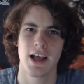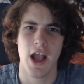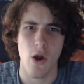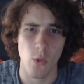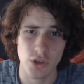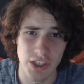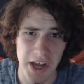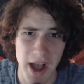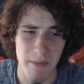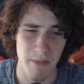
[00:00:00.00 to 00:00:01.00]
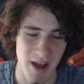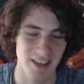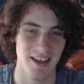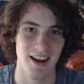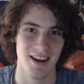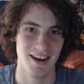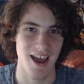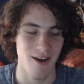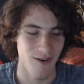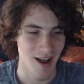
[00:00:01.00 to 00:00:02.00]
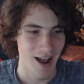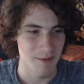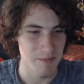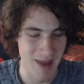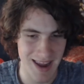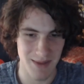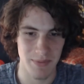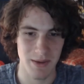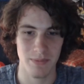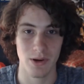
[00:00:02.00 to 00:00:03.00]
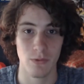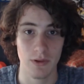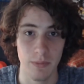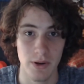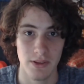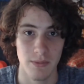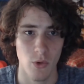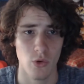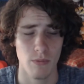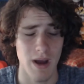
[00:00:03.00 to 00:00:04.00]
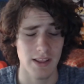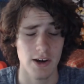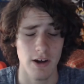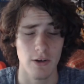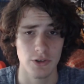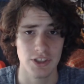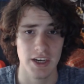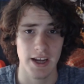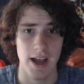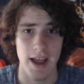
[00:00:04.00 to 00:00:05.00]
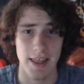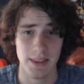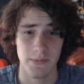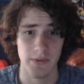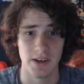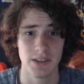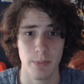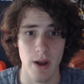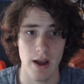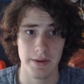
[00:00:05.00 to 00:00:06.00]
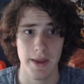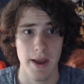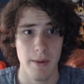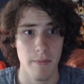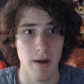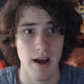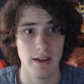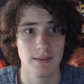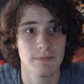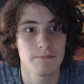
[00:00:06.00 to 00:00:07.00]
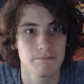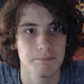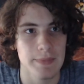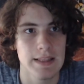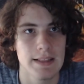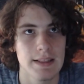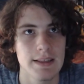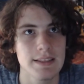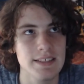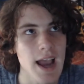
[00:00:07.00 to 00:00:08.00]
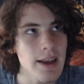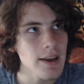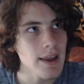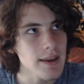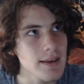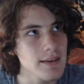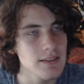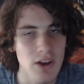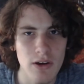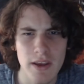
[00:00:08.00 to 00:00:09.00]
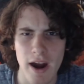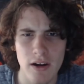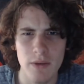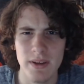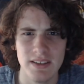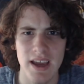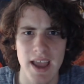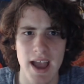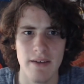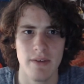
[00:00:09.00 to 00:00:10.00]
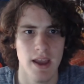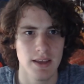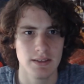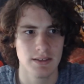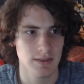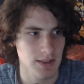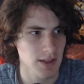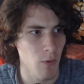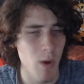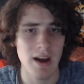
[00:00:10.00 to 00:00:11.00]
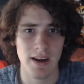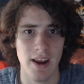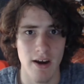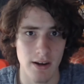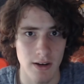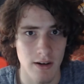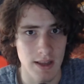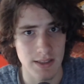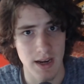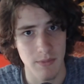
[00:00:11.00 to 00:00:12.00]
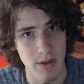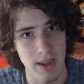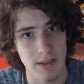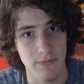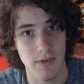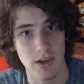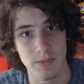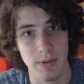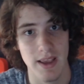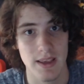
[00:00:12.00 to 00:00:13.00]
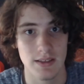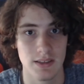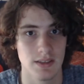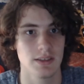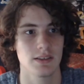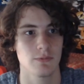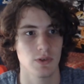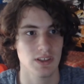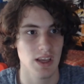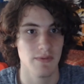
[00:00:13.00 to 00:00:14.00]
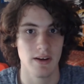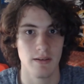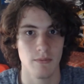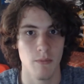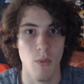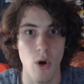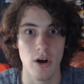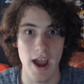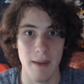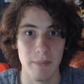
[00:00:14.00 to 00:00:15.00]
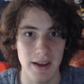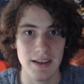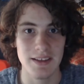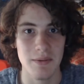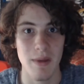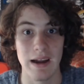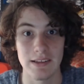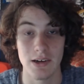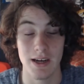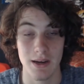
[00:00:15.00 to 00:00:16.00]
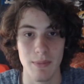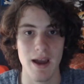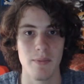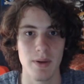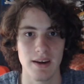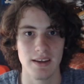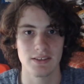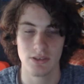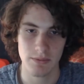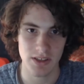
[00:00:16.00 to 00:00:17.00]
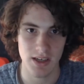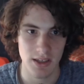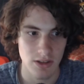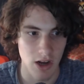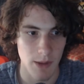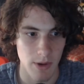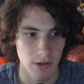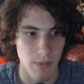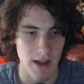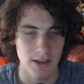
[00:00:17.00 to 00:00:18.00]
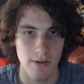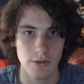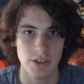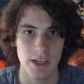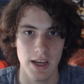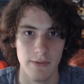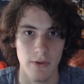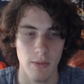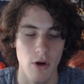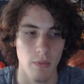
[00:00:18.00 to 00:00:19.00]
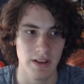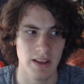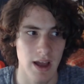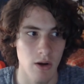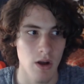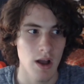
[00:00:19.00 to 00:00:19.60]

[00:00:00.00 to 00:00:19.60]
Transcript: Uchiha Madara. Now, many people would put Madara Uchiha at the first spot, but it's kind of like the only argument I have is one character that's gonna be at the first place was even more epic than Madara, in my opinion. So I'm just gonna talk about Madara Uchiha for a moment now.